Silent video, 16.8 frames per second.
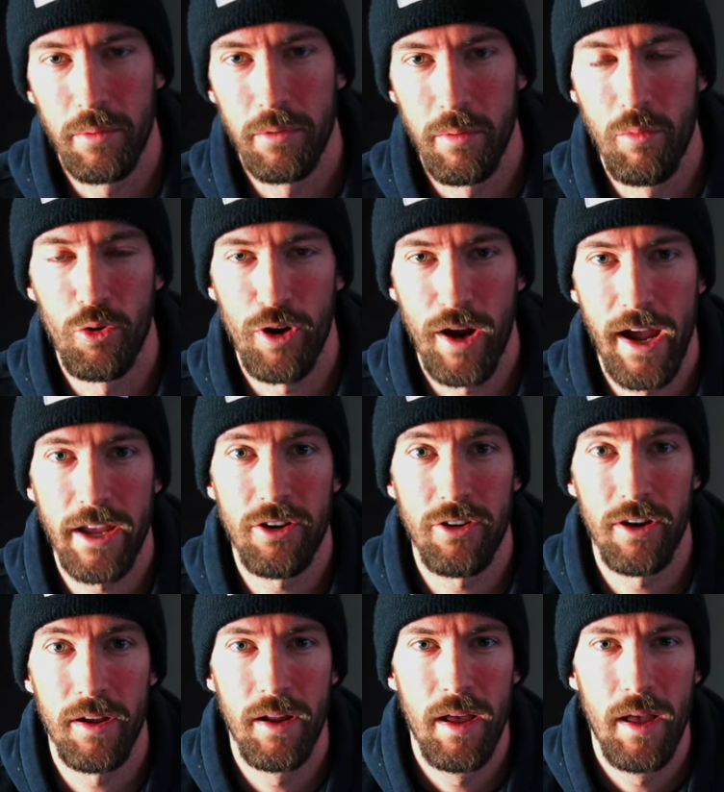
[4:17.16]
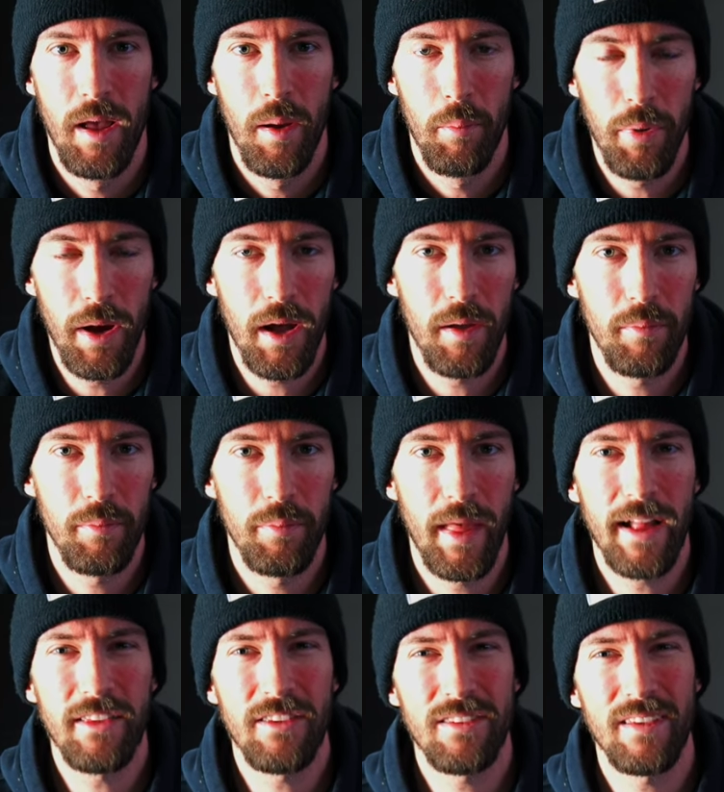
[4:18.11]
more accurate. But
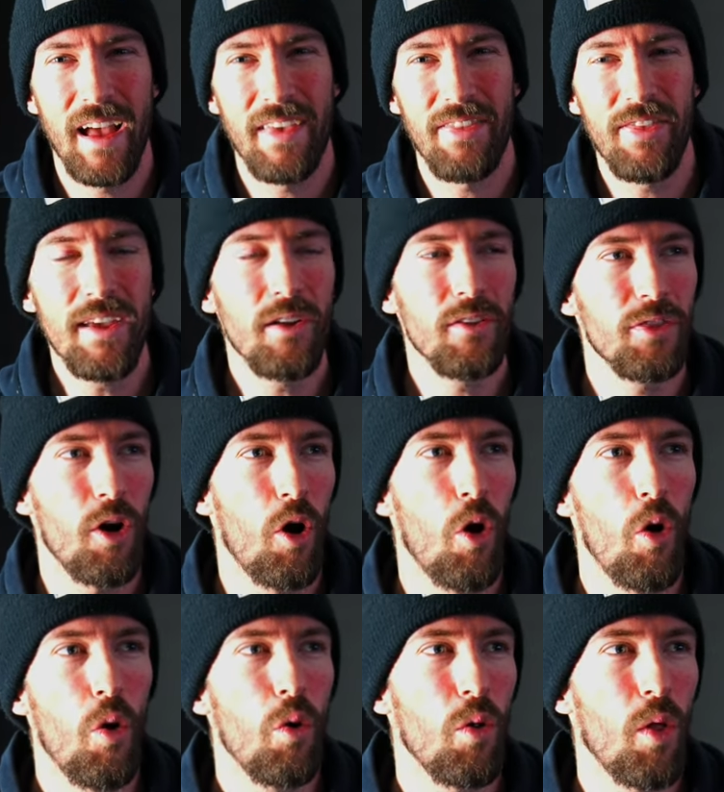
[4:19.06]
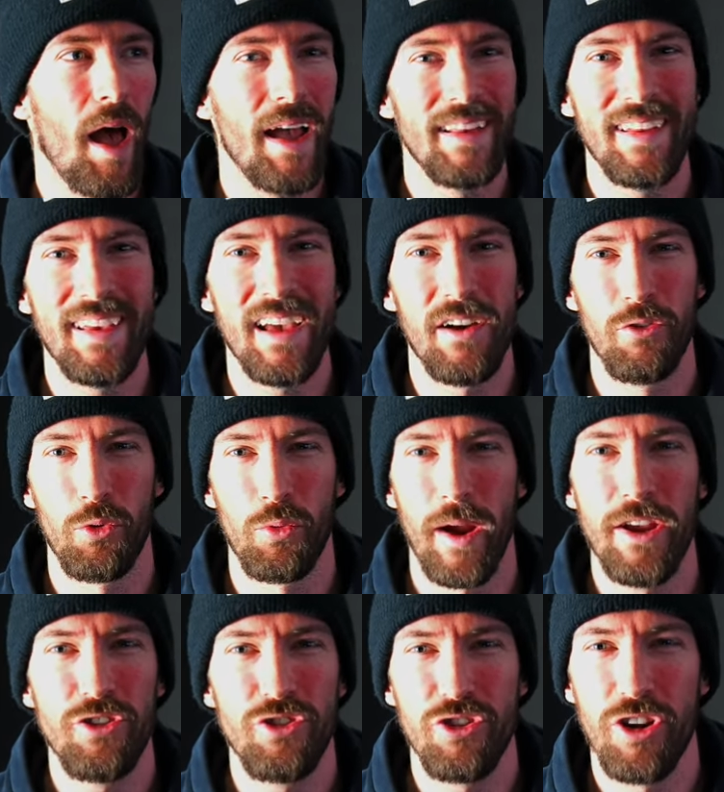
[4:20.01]
that's, I think the whole idea of a
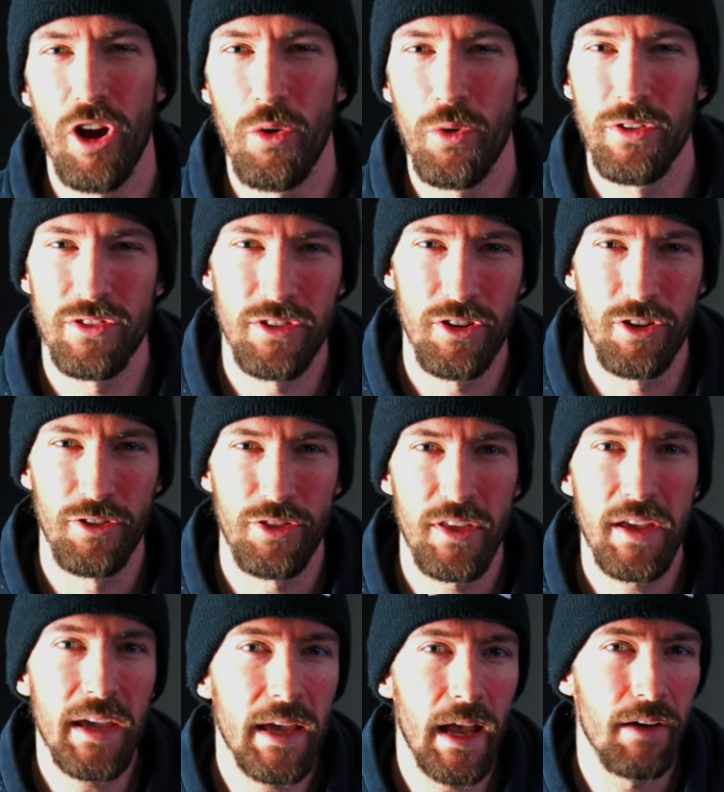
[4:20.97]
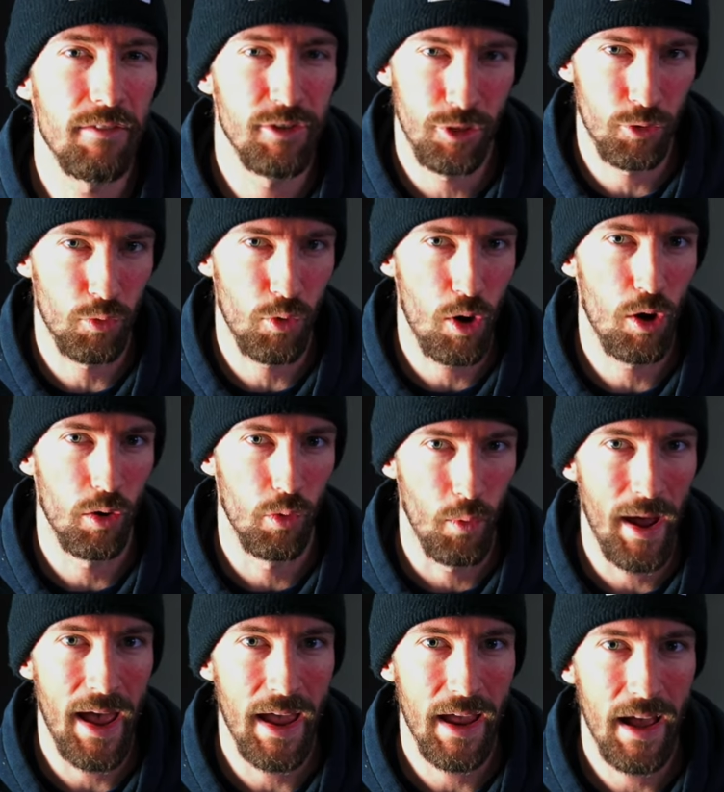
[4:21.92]
ratio is you're thinking of it the wrong
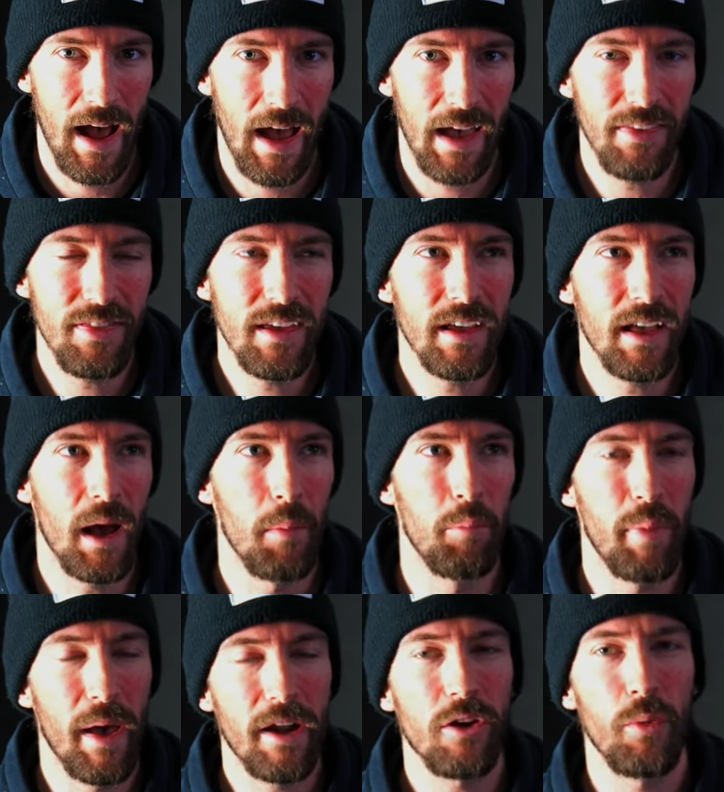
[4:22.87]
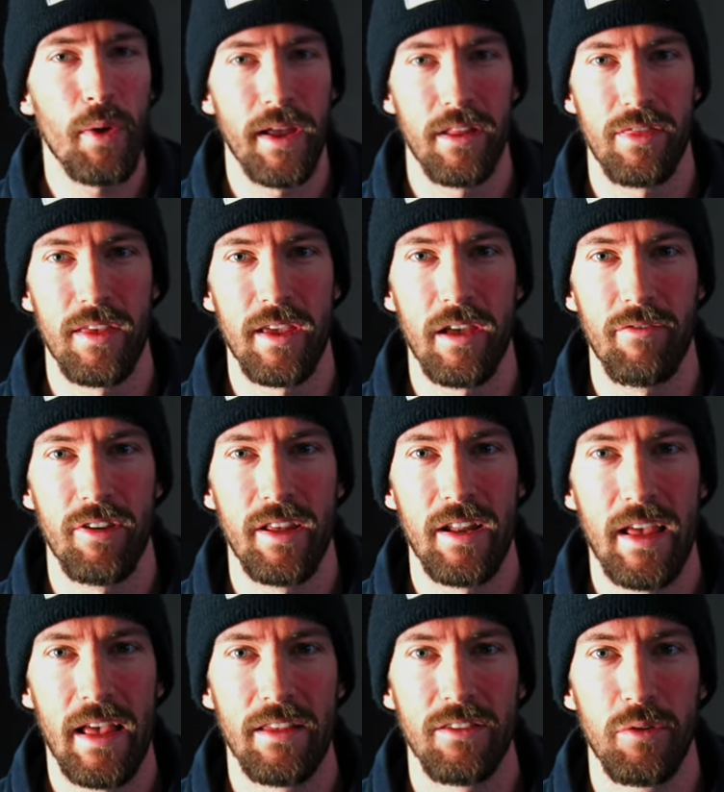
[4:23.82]
way. I think a better way to think of it
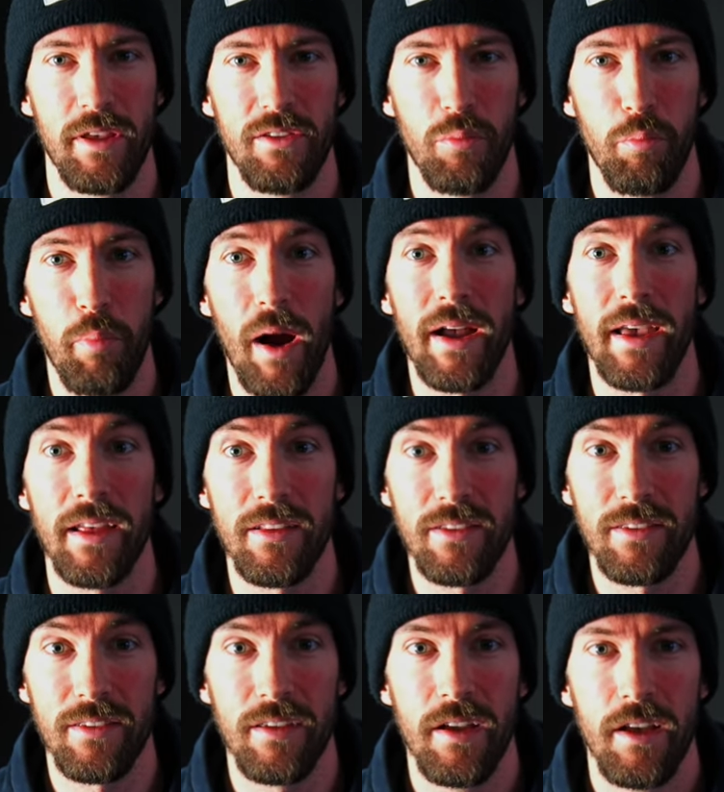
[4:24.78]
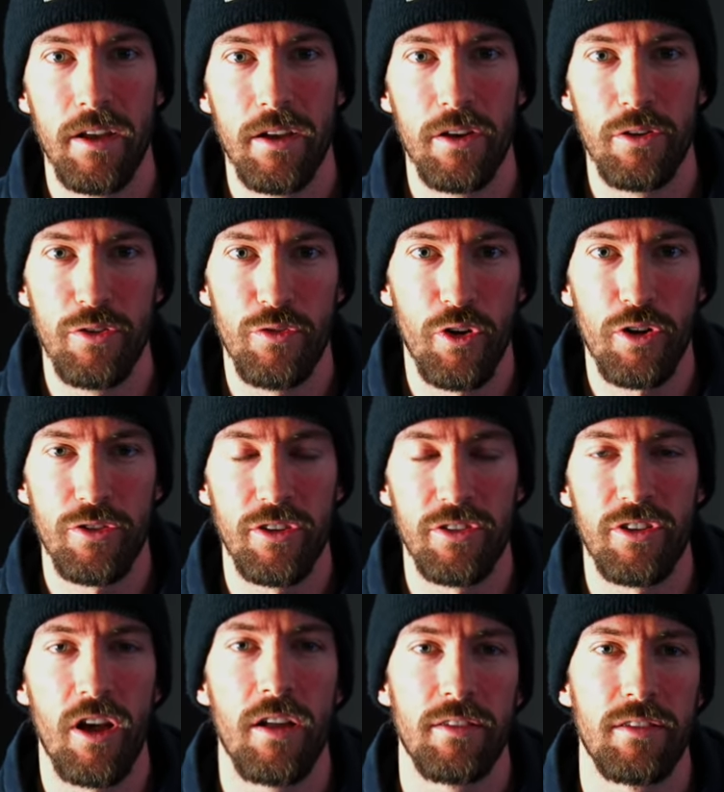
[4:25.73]
as is buckets. You've heard
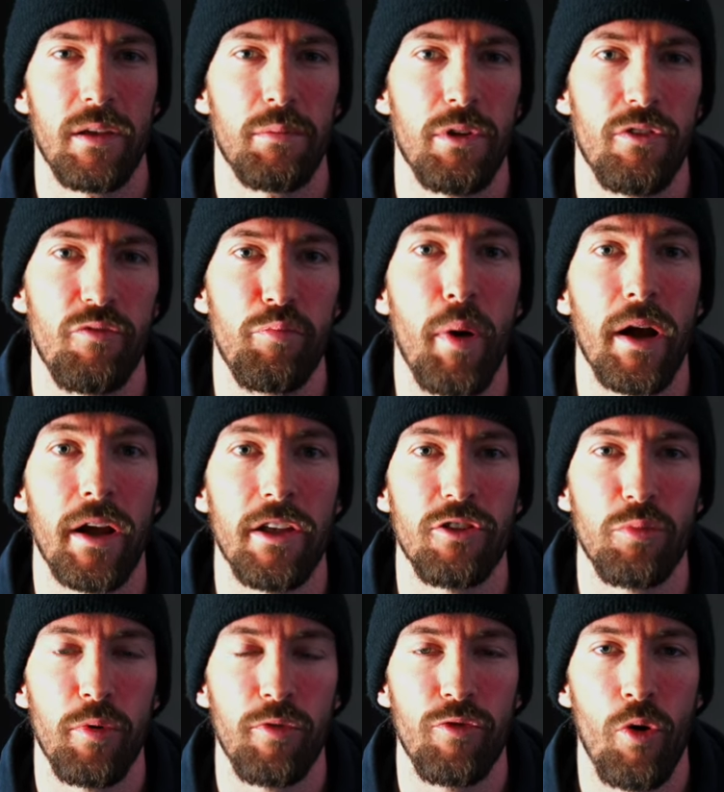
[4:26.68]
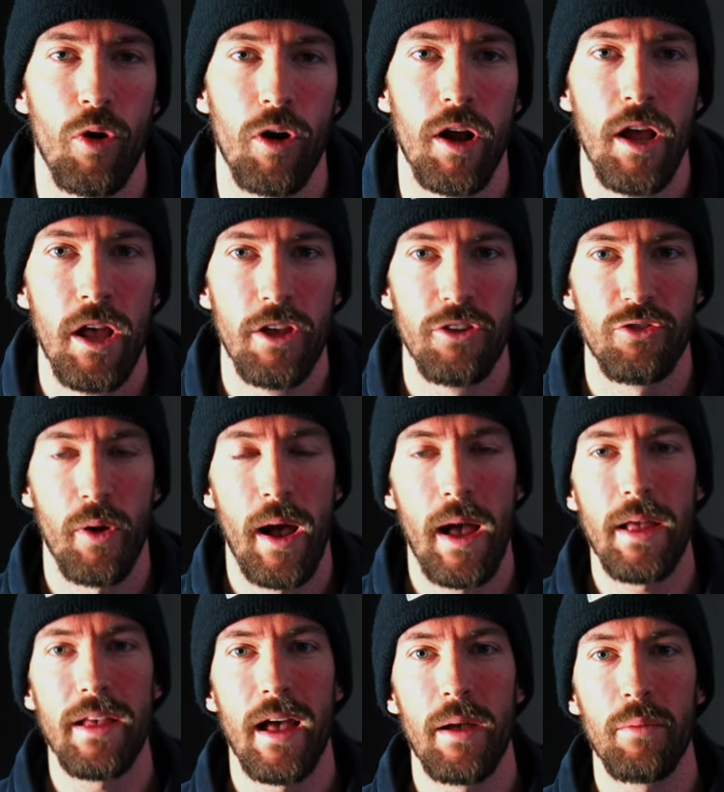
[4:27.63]
this concept of buckets before. So
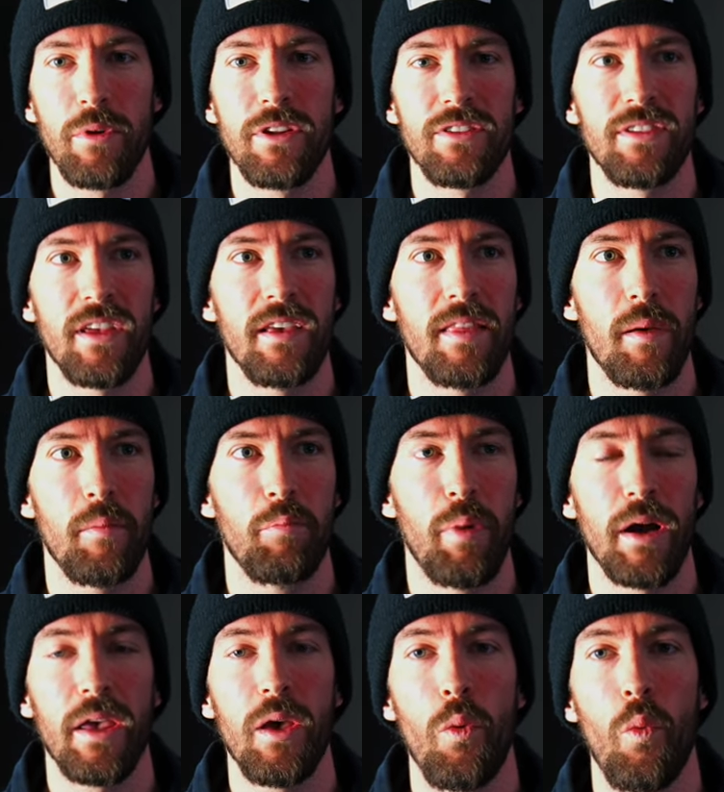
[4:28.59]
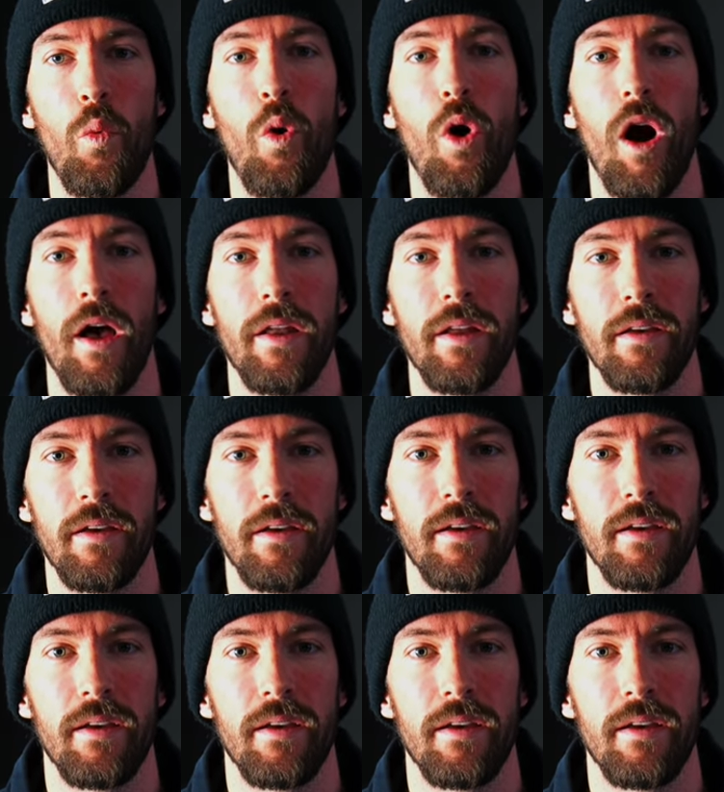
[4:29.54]
I'm going to say that bucket one